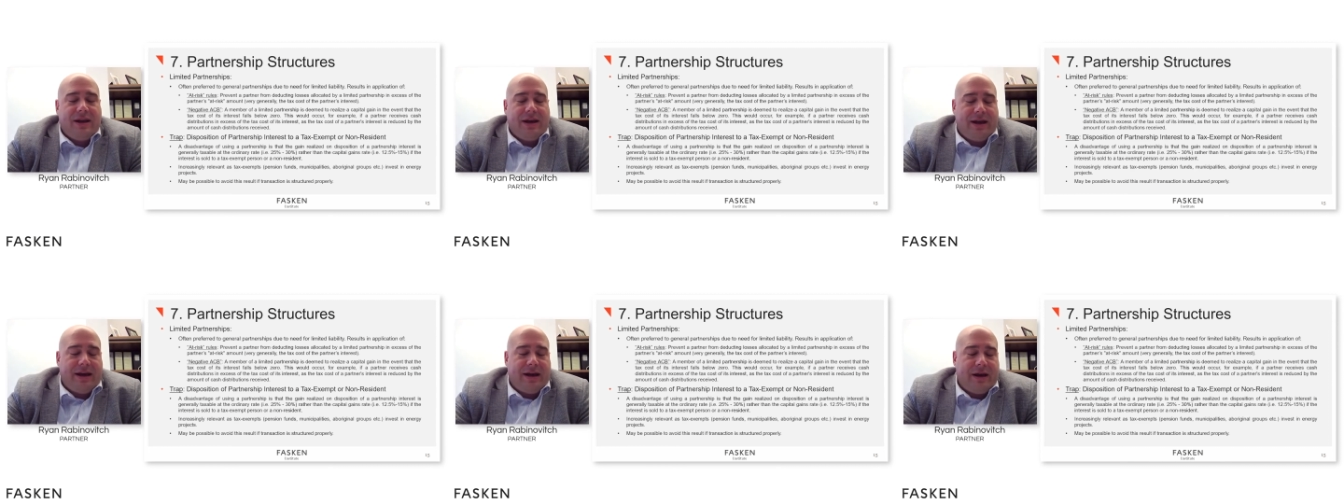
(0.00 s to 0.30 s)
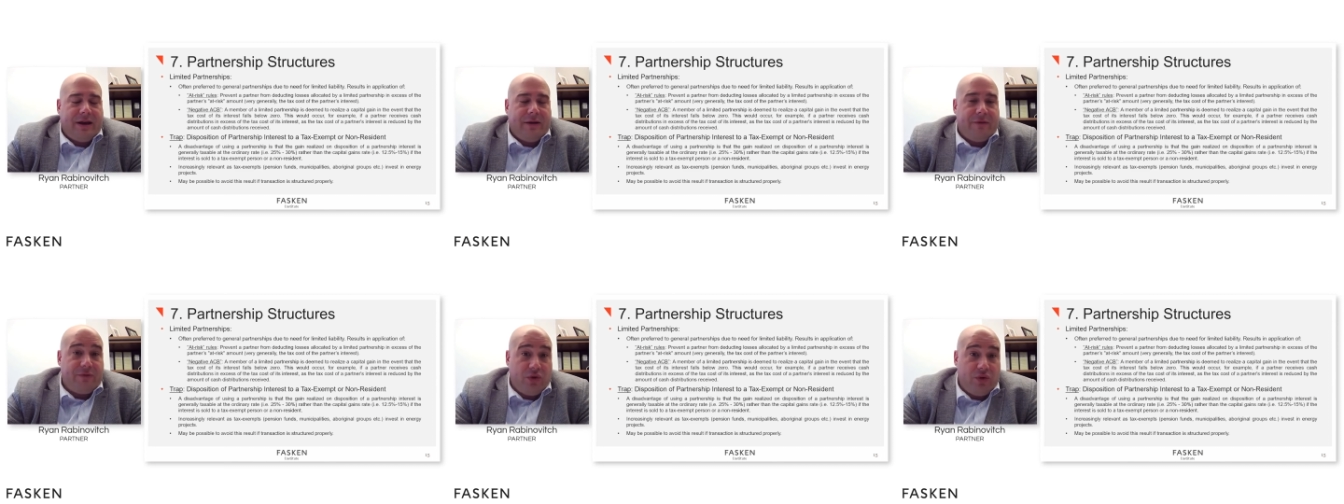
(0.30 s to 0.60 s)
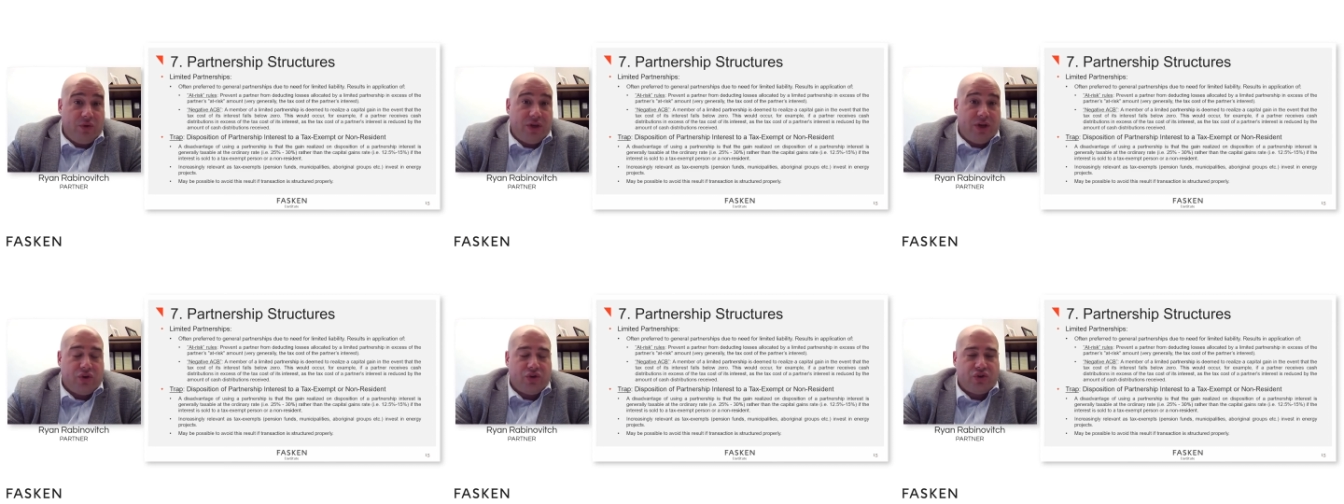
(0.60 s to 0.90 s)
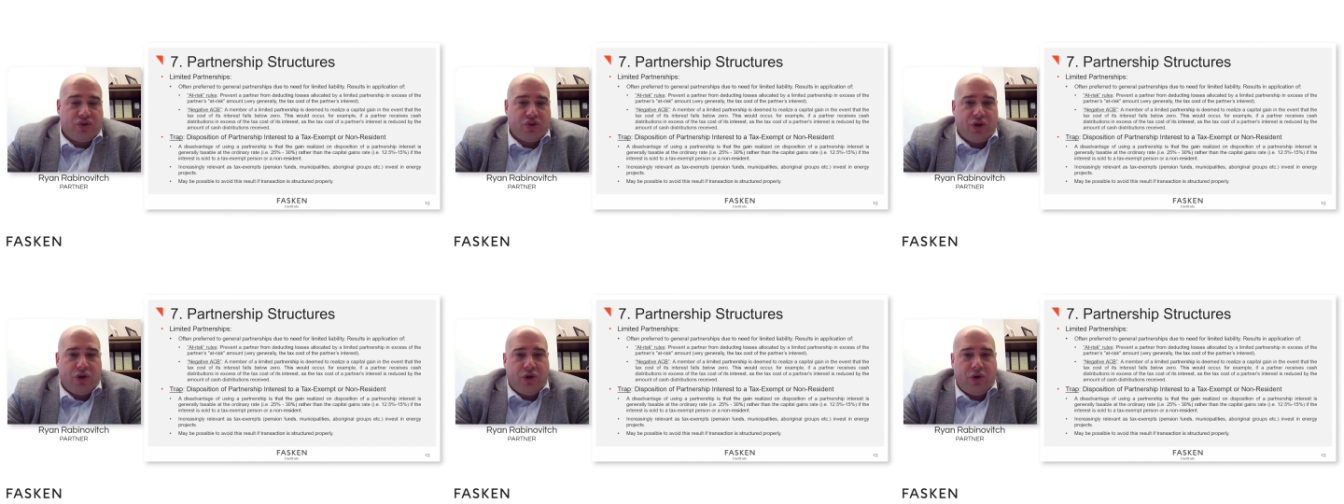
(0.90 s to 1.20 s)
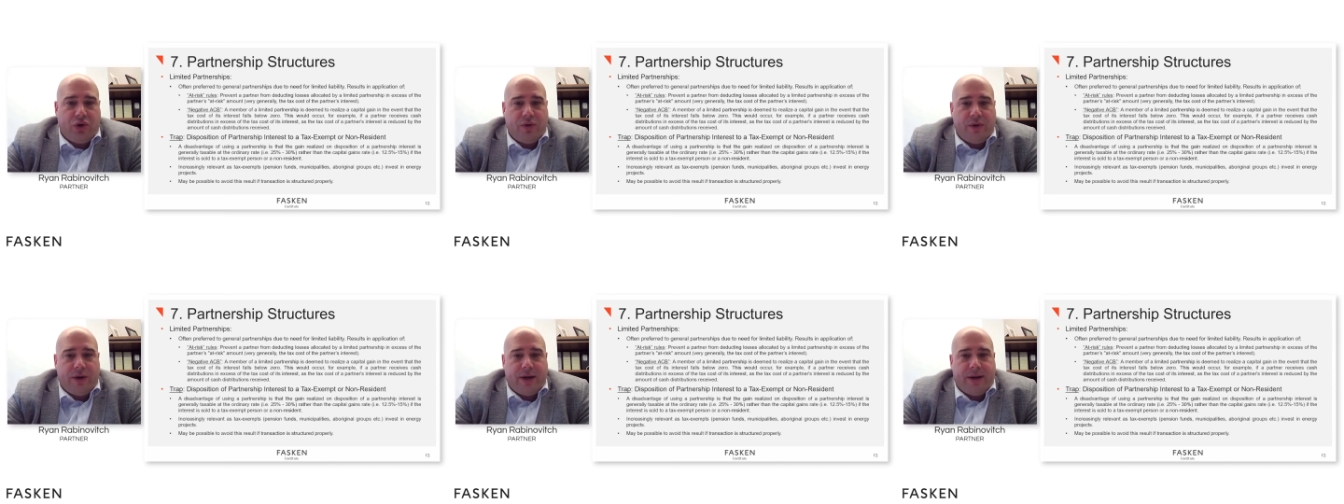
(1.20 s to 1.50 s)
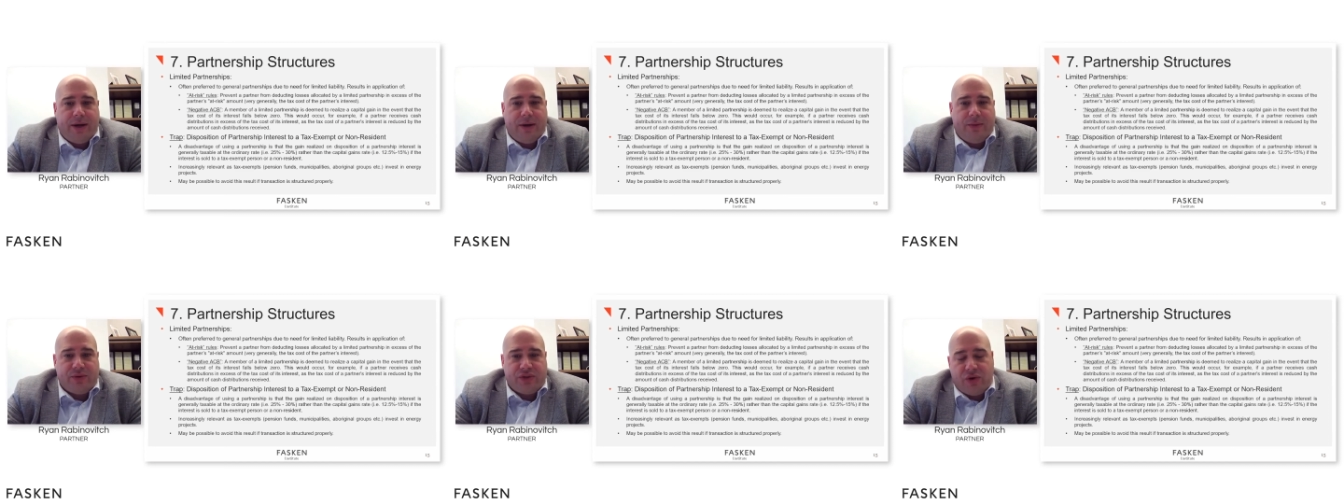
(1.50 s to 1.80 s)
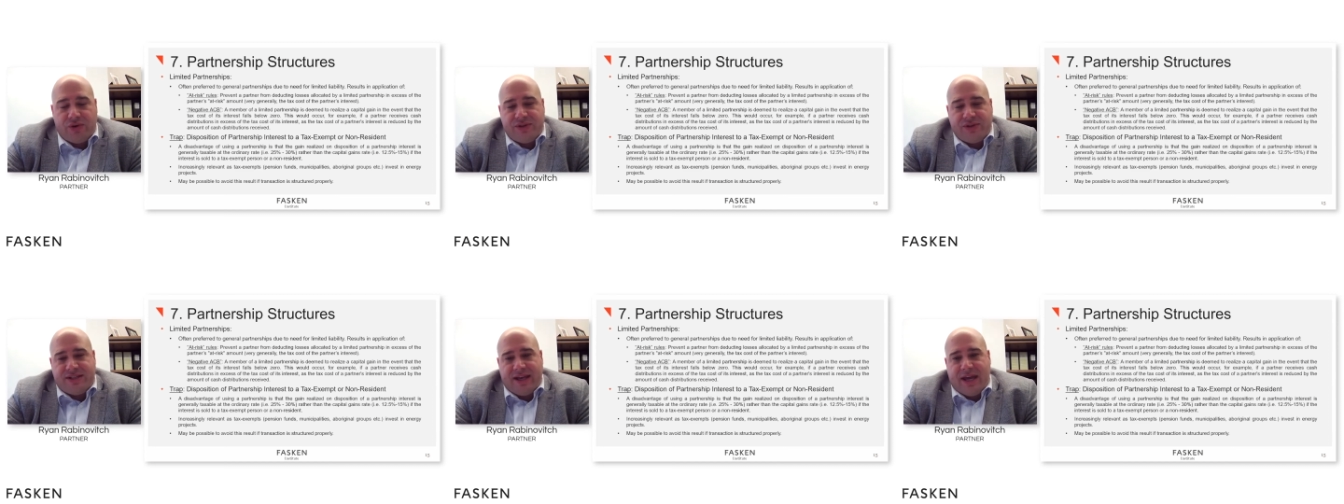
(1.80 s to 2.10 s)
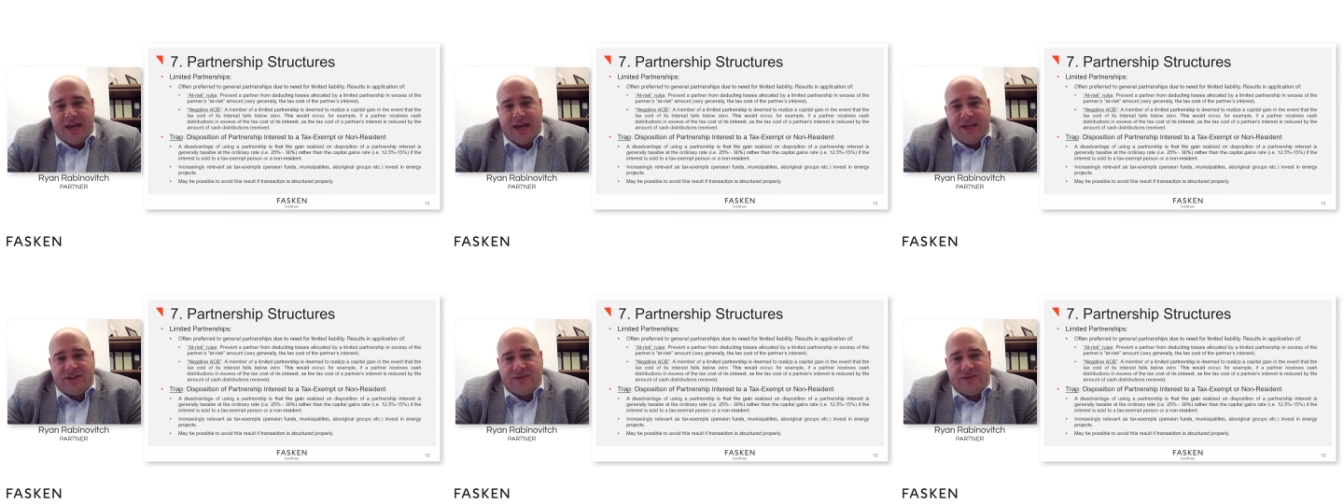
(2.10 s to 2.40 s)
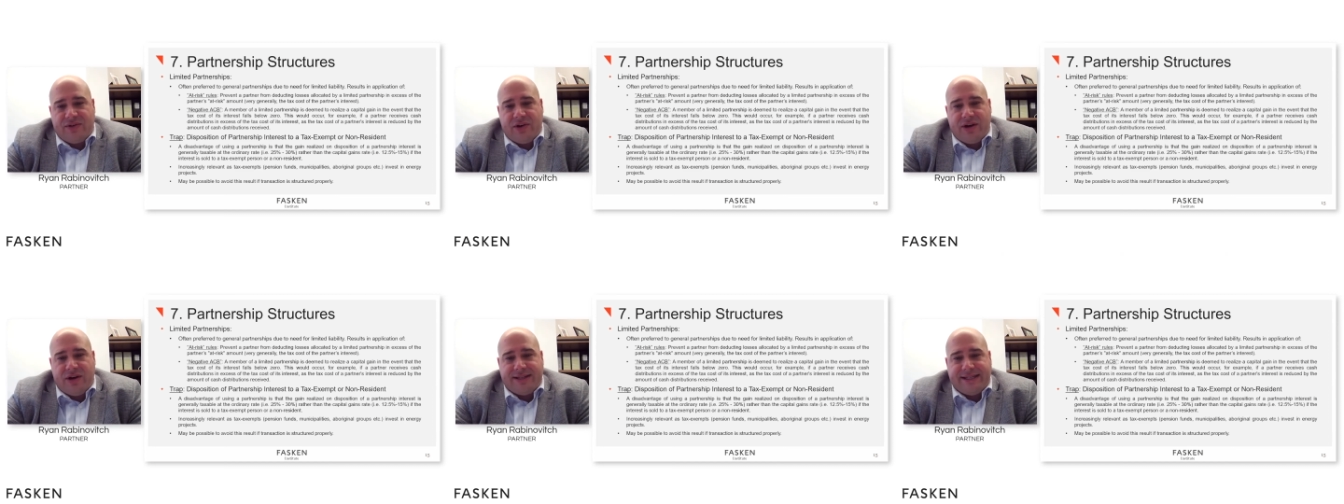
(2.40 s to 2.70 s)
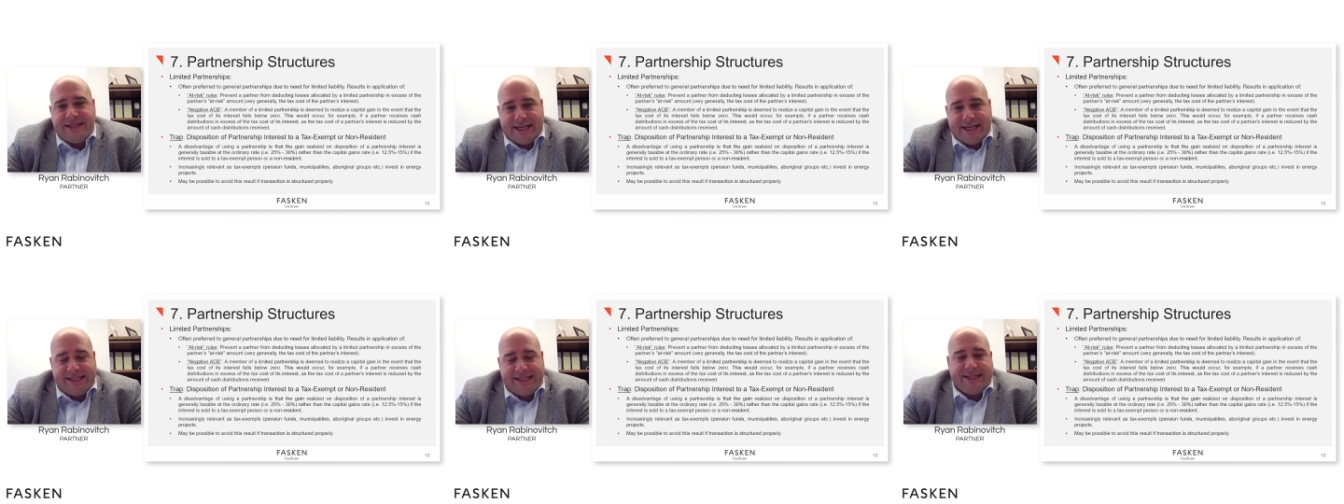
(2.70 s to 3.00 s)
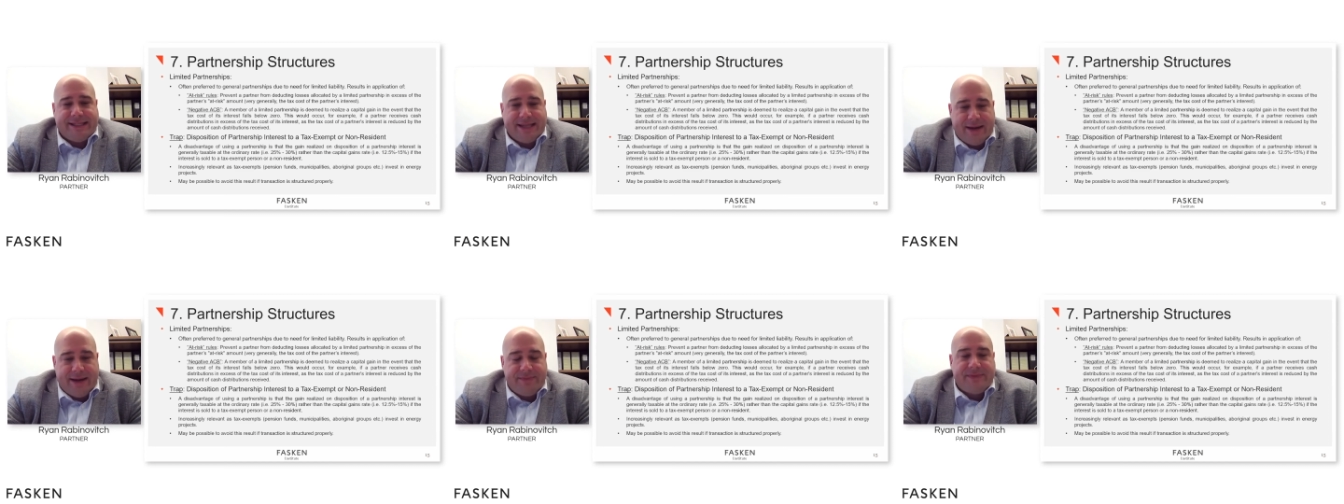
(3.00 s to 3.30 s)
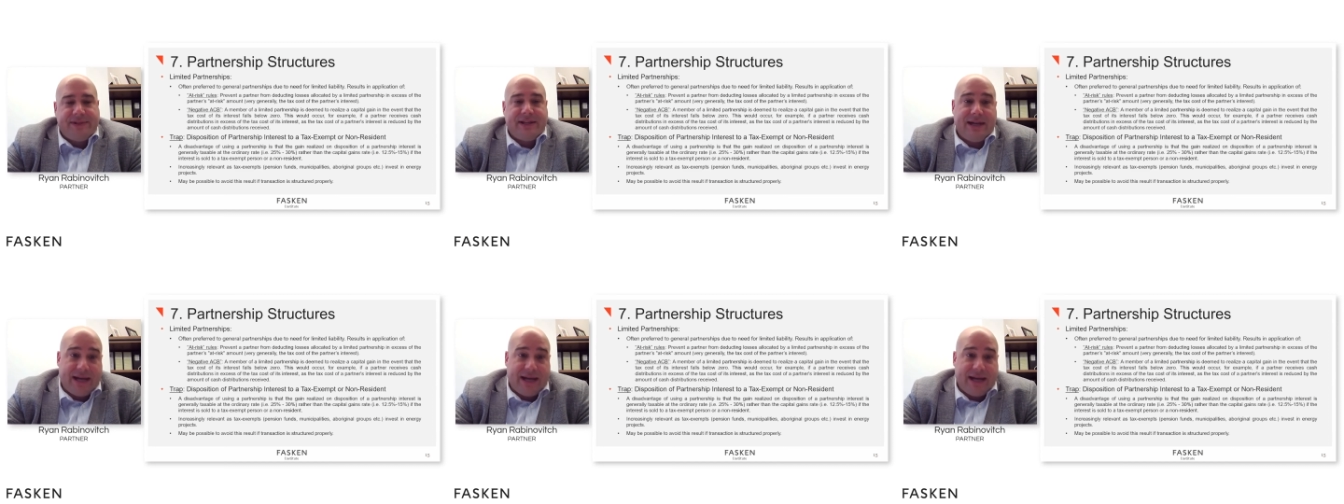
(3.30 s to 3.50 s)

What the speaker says: A few years ago, it was always the case for a tax exempt,